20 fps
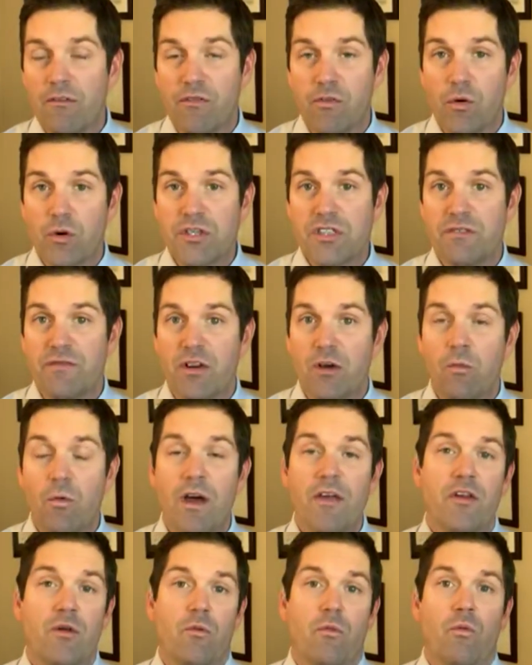for severe
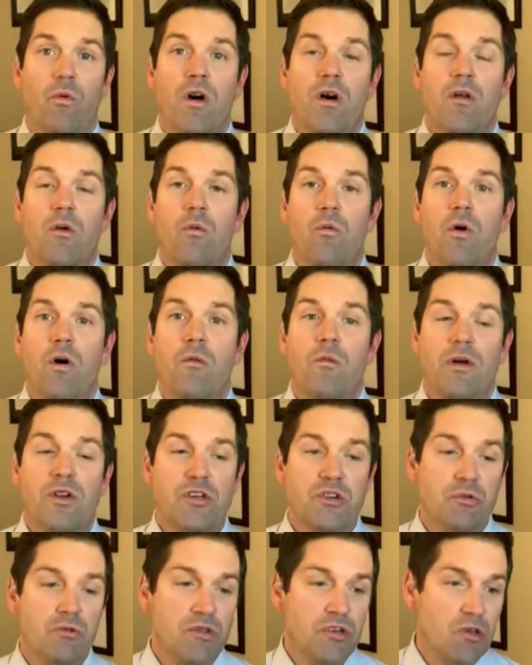weather? What
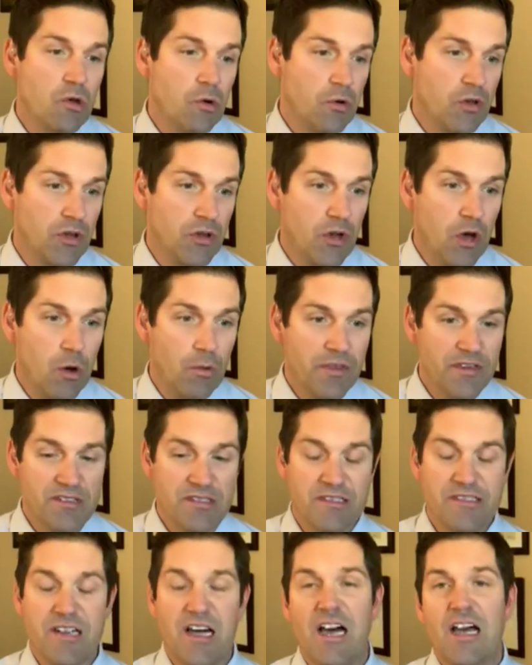would you do? You know,
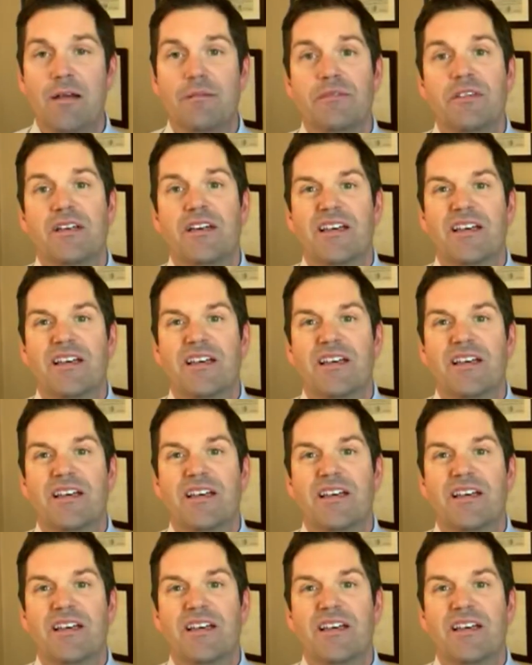this is time